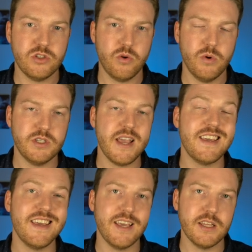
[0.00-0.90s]
So we're
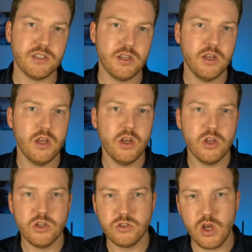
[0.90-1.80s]
taking it
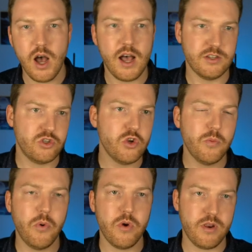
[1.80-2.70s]

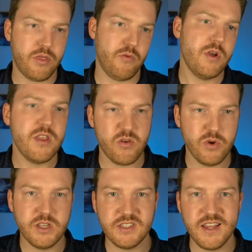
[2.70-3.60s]

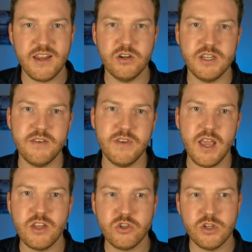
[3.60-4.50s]
2.33 standard
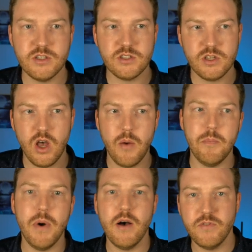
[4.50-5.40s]
deviations
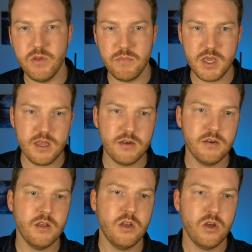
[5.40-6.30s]
above the mean,